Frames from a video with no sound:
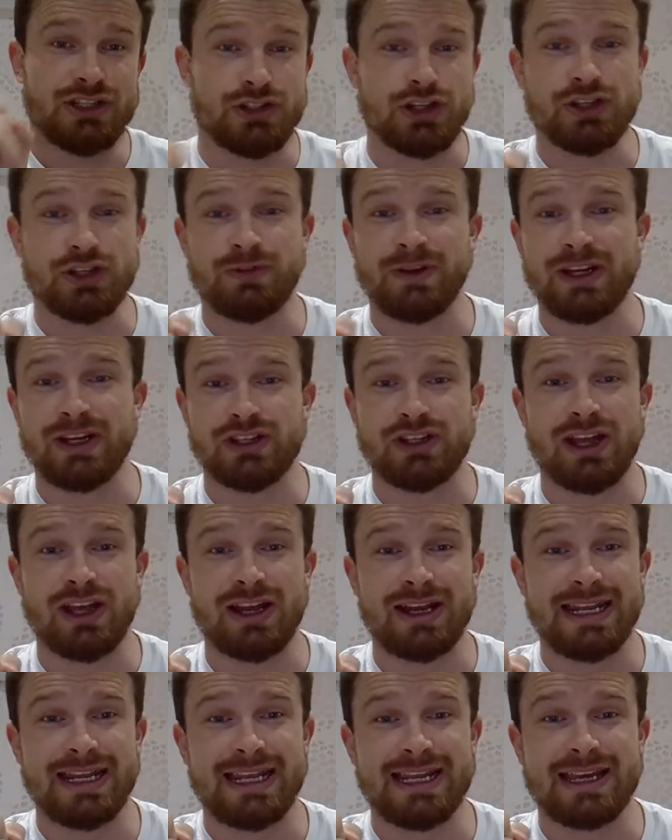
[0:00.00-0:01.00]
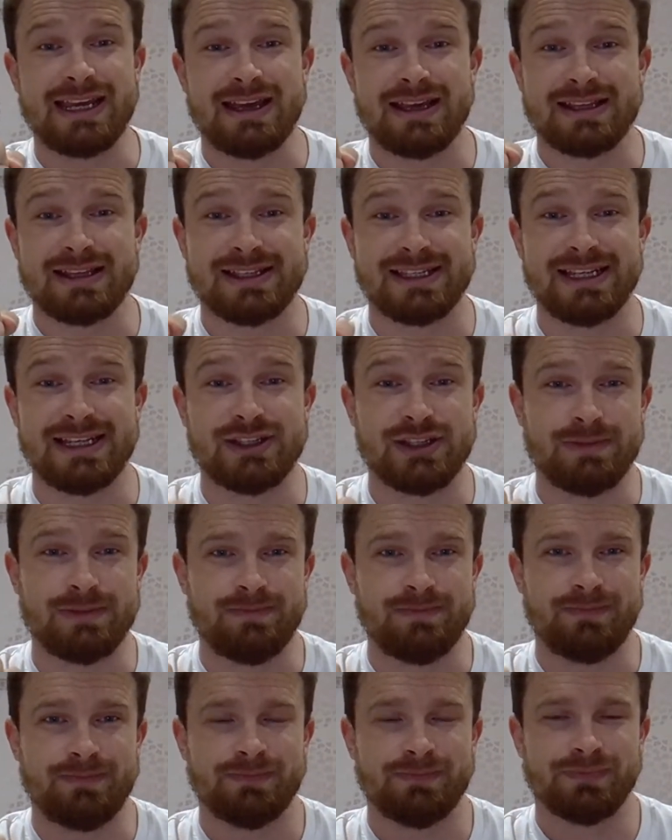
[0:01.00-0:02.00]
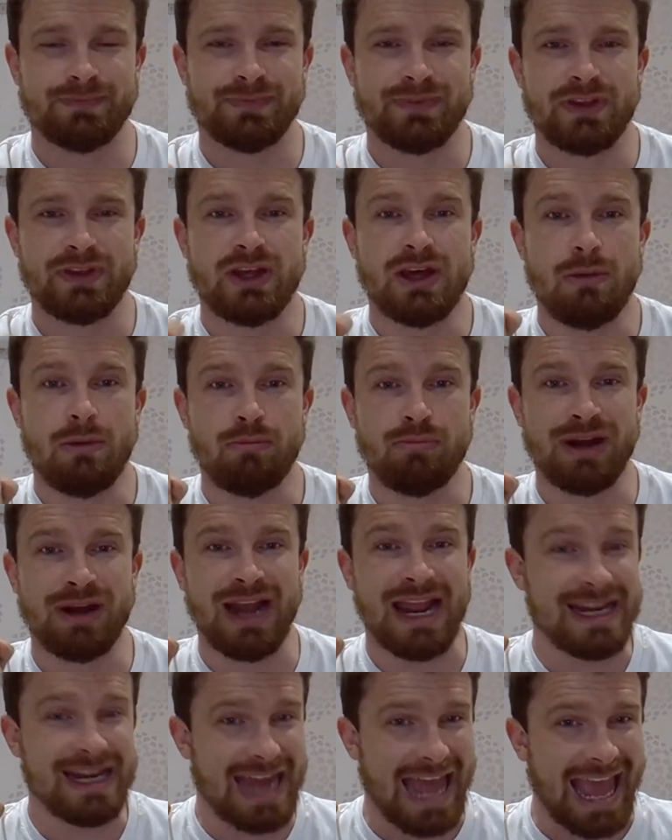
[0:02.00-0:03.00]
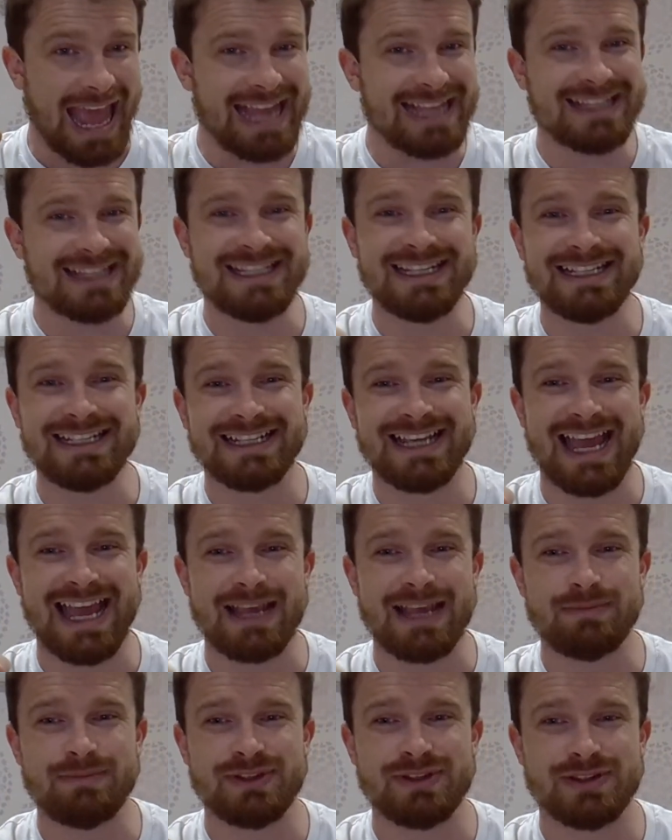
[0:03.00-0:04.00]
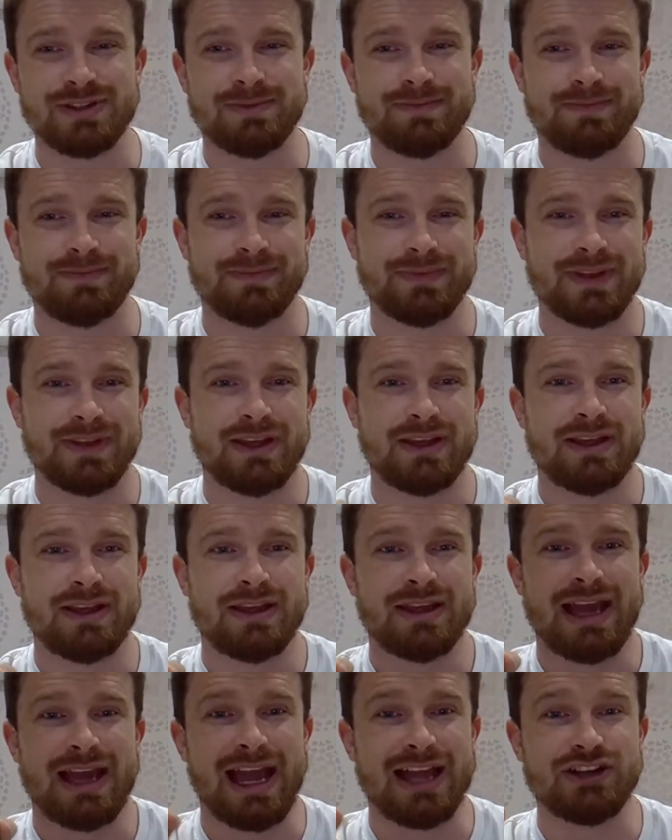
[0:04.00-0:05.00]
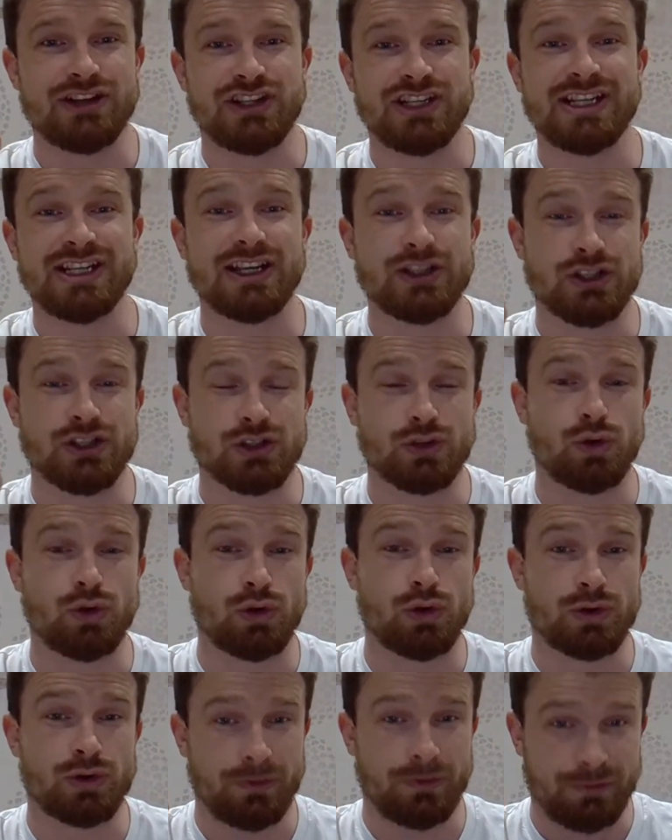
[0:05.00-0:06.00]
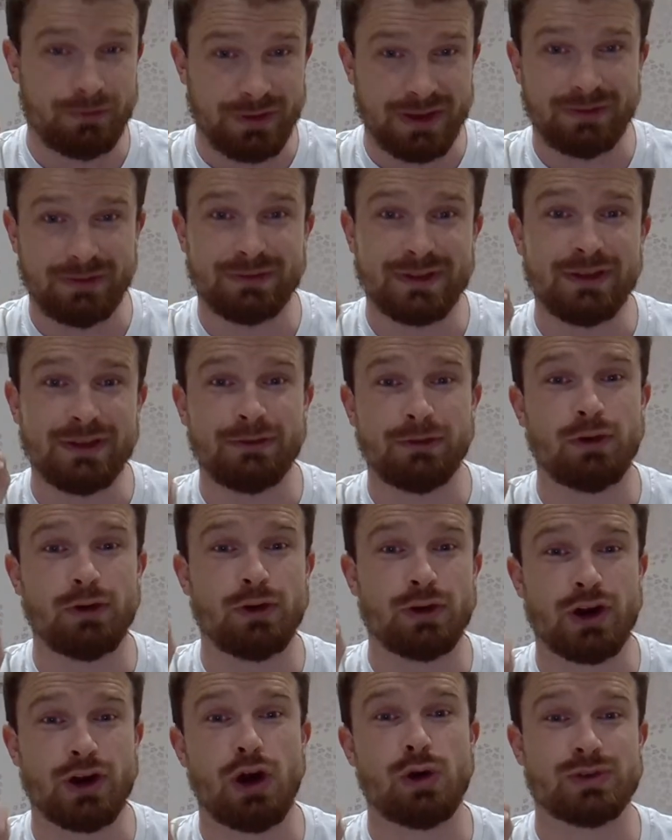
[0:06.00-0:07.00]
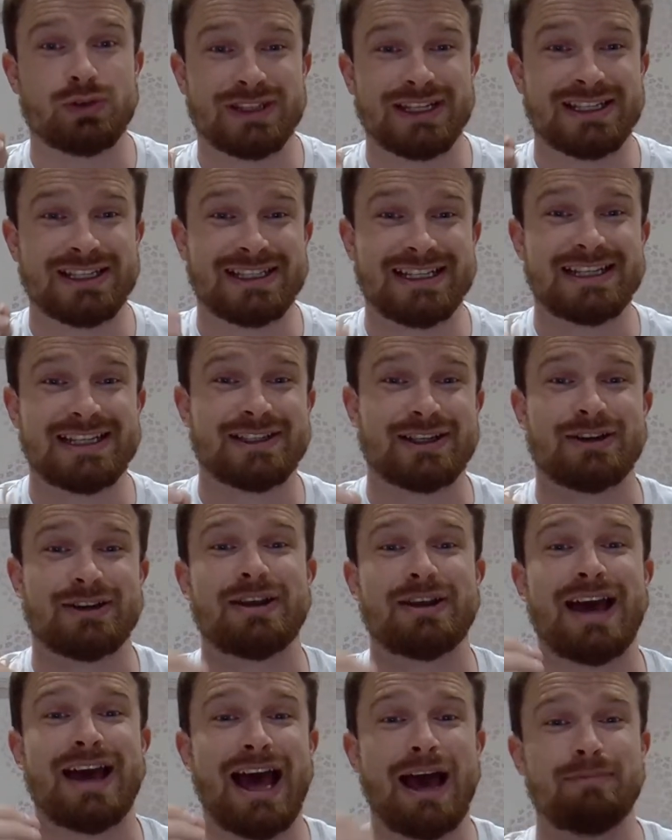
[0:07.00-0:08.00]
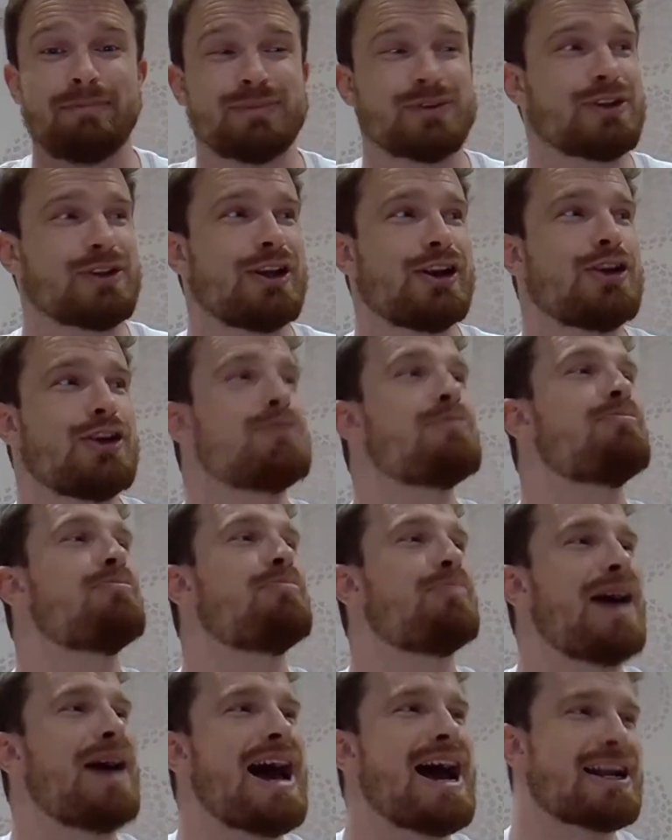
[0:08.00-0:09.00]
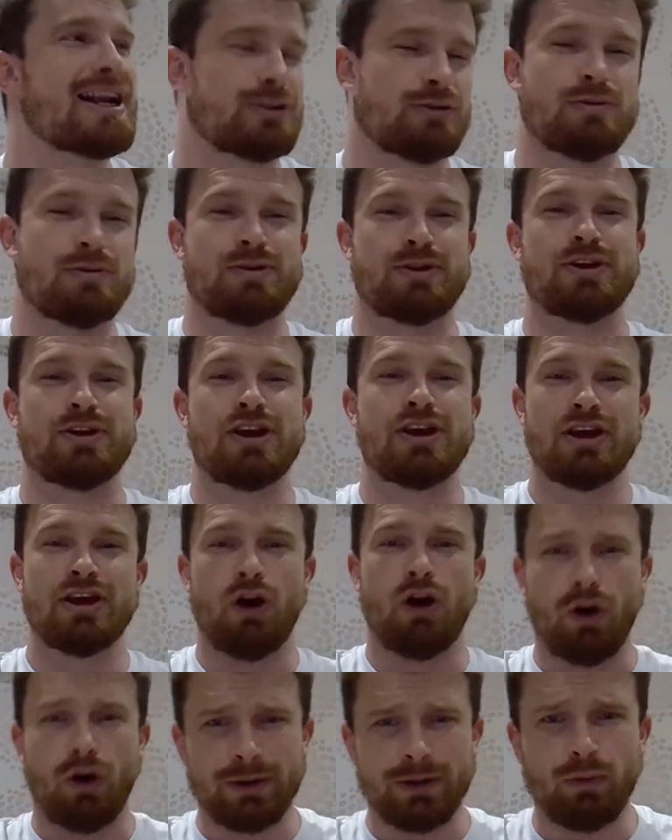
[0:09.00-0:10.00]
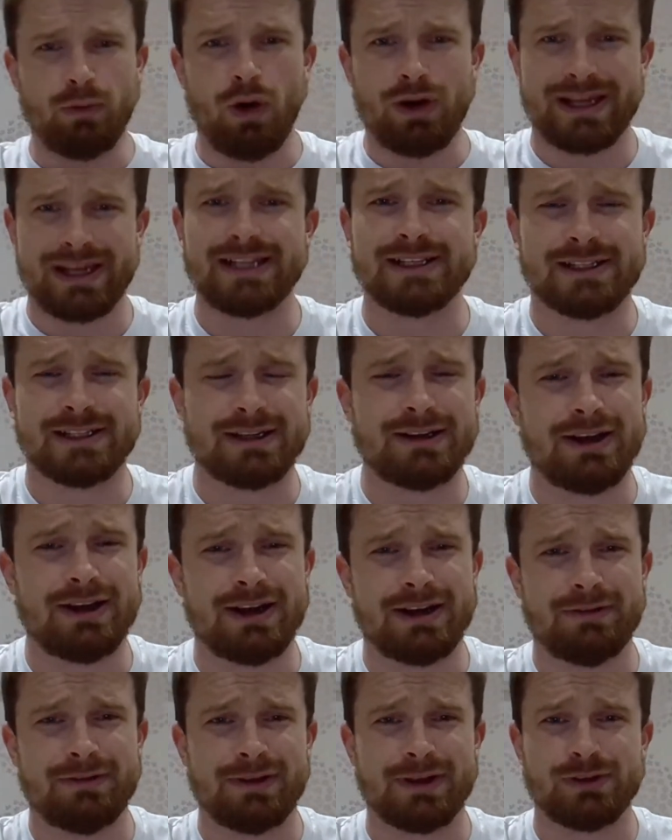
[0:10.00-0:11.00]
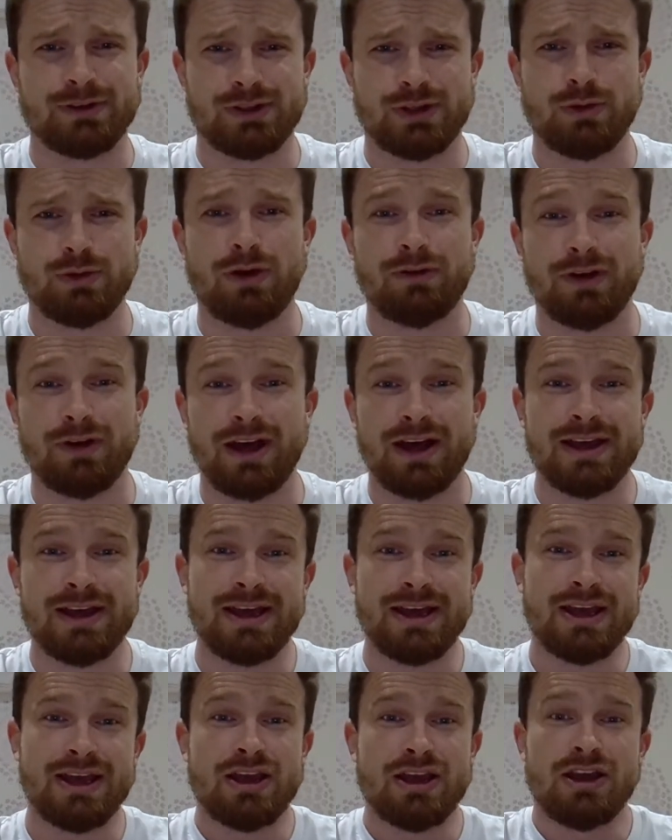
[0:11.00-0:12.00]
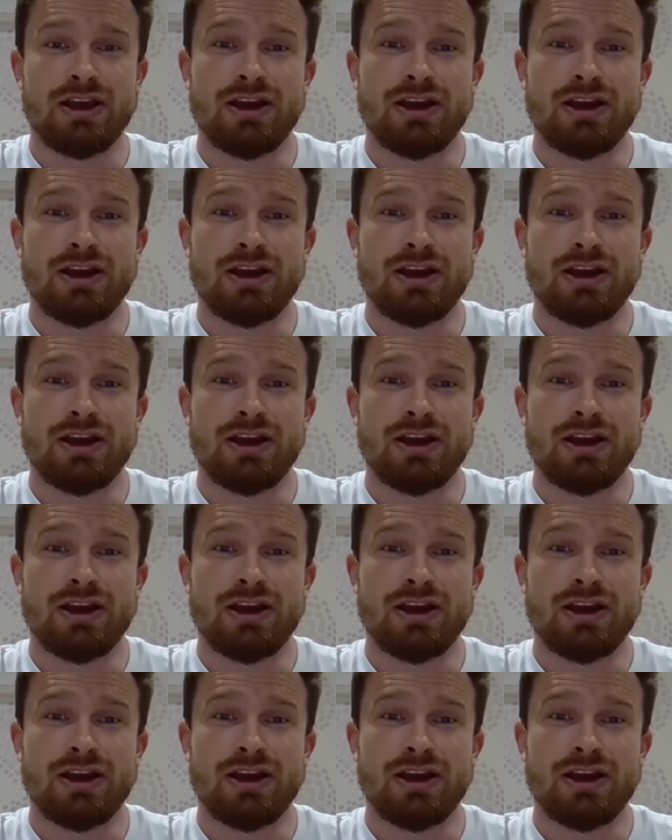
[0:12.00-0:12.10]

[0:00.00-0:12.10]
She's just finished her league season, played 18 games, and she has scored 54 goals this season. Absolute bags, woman. Ollie Watkins could learn a thing or two off her.